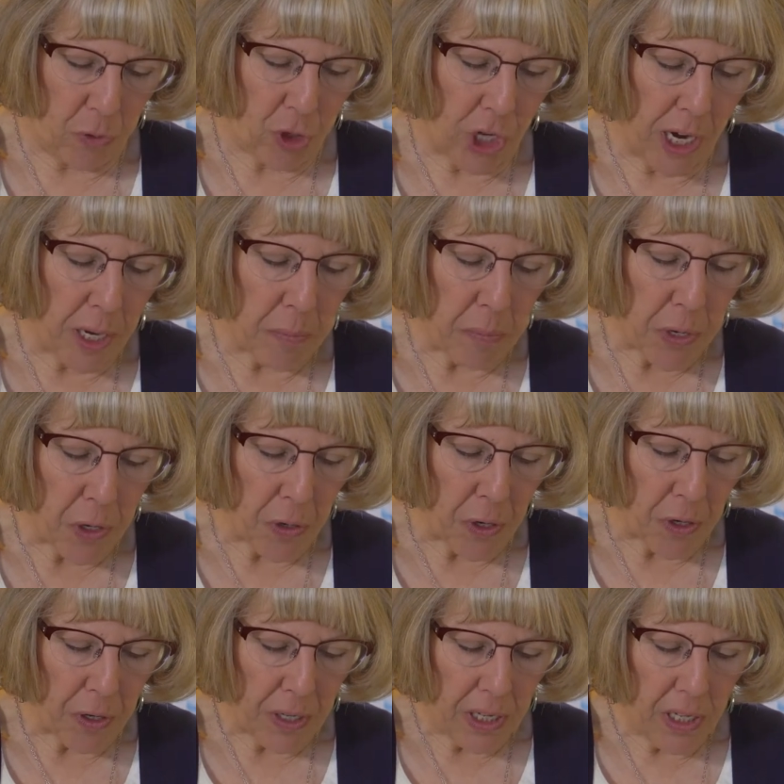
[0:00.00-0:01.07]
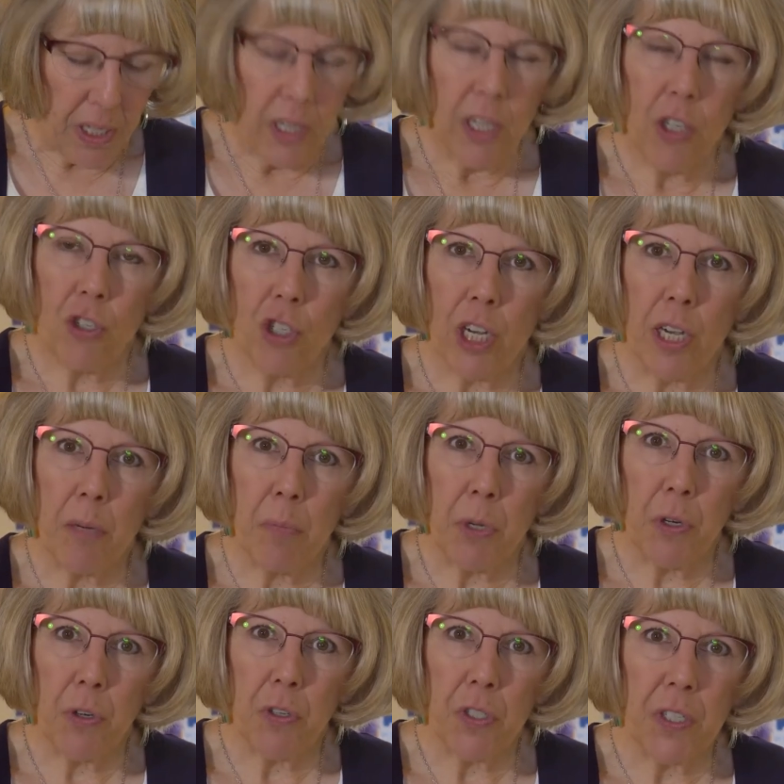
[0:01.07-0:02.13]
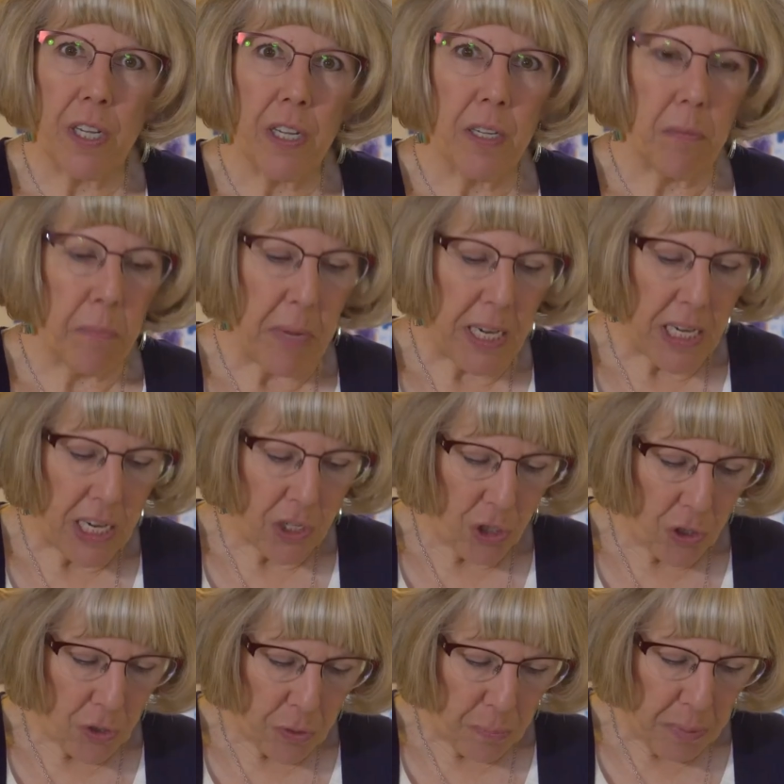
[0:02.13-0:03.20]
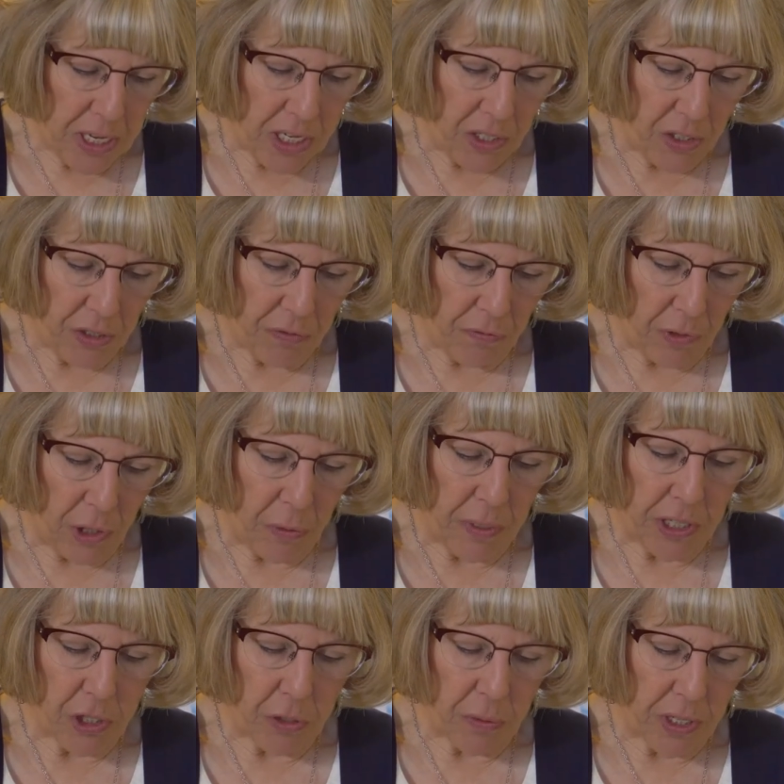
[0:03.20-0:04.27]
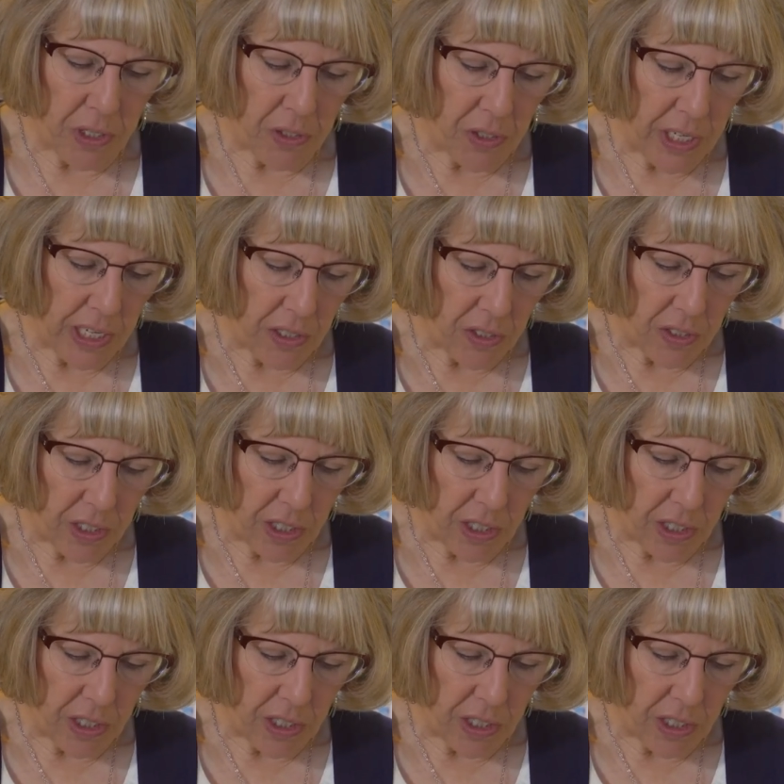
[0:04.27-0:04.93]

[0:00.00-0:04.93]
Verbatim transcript: John Muir. John Muir said, May nature's peace flow into us as